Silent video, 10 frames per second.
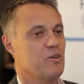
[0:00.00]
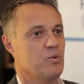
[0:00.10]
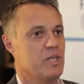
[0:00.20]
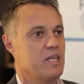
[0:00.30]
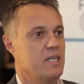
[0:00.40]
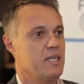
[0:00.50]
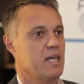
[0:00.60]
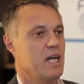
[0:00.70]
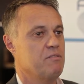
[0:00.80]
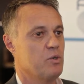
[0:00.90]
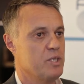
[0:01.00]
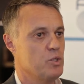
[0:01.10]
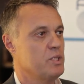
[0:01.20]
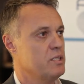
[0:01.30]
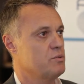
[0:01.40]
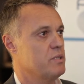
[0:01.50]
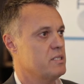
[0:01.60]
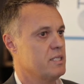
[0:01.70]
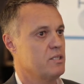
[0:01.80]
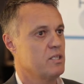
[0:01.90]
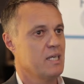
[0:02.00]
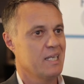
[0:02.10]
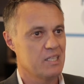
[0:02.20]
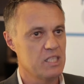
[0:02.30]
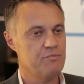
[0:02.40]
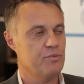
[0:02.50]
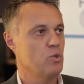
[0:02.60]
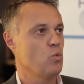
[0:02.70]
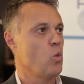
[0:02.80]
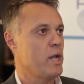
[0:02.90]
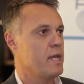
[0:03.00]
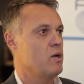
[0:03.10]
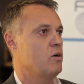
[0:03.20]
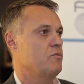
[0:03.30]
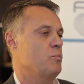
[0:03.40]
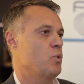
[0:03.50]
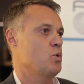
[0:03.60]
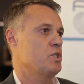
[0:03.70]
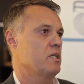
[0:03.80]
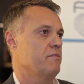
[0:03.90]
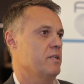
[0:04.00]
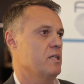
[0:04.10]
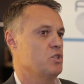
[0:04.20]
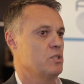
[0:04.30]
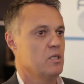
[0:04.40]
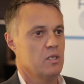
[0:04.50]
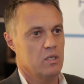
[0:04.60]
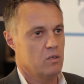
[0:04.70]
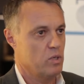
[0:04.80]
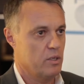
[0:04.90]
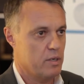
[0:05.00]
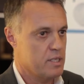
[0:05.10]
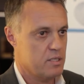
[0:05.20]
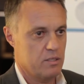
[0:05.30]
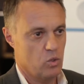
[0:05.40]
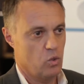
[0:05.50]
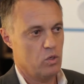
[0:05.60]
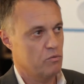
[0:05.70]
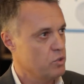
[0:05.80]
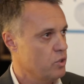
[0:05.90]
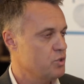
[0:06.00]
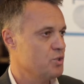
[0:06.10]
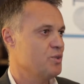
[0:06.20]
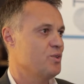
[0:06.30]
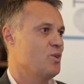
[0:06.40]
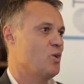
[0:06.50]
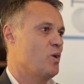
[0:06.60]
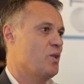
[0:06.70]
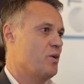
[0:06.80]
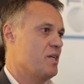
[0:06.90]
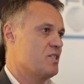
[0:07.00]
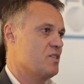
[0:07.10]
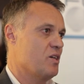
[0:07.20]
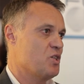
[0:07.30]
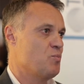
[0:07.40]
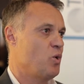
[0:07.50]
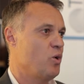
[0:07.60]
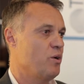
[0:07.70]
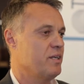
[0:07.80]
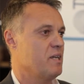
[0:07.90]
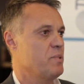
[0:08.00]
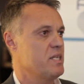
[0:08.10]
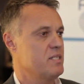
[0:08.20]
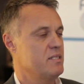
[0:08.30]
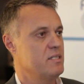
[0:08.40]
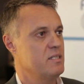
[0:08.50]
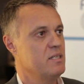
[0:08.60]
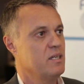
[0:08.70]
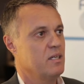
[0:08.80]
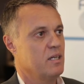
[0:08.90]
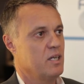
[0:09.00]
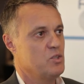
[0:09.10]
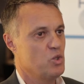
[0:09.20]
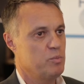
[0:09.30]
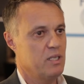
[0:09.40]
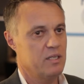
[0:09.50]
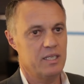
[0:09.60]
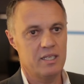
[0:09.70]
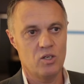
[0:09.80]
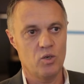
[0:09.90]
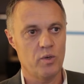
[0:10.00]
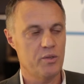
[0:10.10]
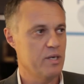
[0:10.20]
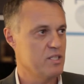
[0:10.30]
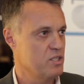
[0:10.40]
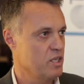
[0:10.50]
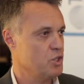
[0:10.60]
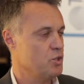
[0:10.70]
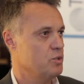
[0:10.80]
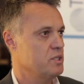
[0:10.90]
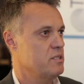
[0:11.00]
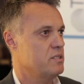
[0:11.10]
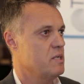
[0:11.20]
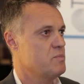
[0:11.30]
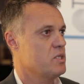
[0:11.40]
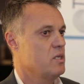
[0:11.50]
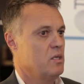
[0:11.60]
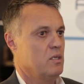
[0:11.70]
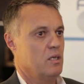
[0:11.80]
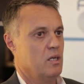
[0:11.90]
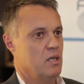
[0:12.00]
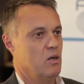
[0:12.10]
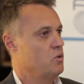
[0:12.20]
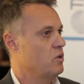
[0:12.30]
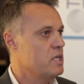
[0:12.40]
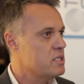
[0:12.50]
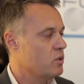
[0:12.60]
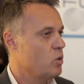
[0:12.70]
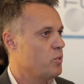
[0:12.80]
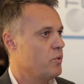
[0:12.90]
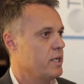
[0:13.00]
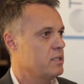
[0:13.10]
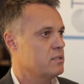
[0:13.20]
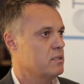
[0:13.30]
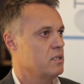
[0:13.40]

really have a renewed interest in different way of approaching FLNG, whether it's conversion or whether it's smaller capacity new building or whether it's nearshore systems on a lease and operate